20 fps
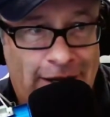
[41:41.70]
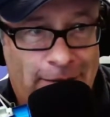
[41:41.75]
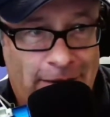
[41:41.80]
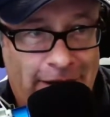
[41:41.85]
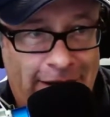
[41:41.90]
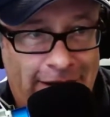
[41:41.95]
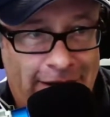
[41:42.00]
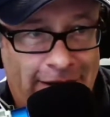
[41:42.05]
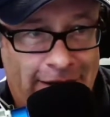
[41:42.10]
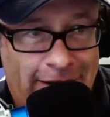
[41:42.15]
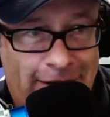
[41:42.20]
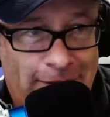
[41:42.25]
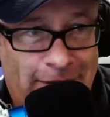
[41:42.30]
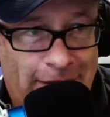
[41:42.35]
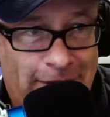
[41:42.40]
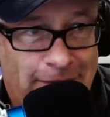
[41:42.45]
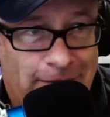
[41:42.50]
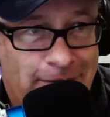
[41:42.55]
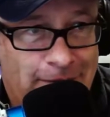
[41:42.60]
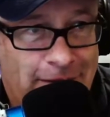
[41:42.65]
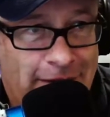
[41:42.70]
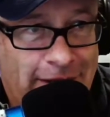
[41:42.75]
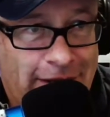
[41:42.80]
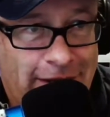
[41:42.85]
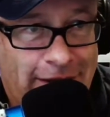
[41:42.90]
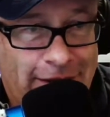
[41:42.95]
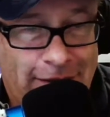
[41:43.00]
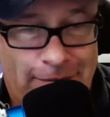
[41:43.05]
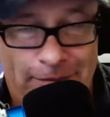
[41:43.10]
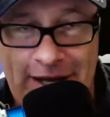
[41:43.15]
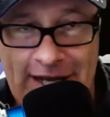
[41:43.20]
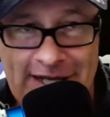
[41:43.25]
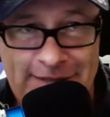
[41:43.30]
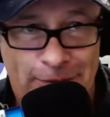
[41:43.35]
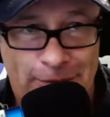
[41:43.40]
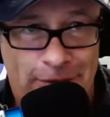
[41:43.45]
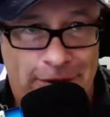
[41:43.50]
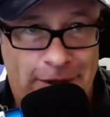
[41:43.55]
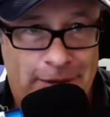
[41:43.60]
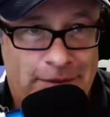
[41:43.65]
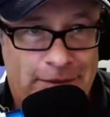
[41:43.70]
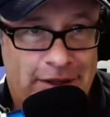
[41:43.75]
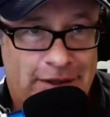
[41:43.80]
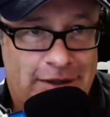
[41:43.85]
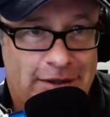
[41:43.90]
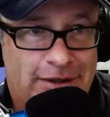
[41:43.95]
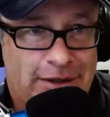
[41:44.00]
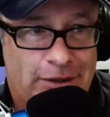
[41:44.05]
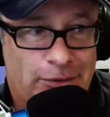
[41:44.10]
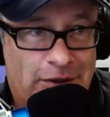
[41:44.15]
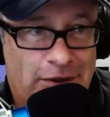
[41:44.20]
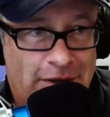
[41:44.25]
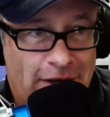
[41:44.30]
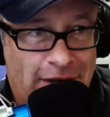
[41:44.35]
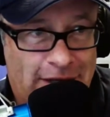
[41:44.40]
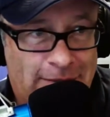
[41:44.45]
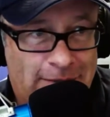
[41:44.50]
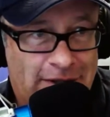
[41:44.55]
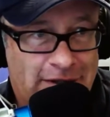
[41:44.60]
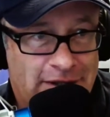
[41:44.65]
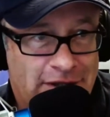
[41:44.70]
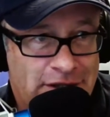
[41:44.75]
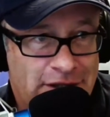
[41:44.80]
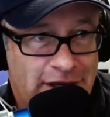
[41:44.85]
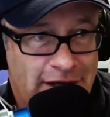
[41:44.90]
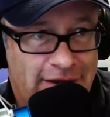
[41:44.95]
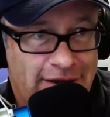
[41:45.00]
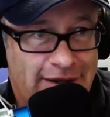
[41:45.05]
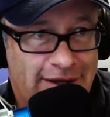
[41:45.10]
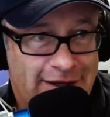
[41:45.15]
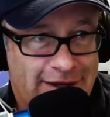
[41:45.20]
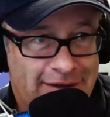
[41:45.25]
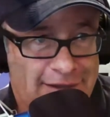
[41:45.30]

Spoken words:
my passport updated, and we talked about the shot thing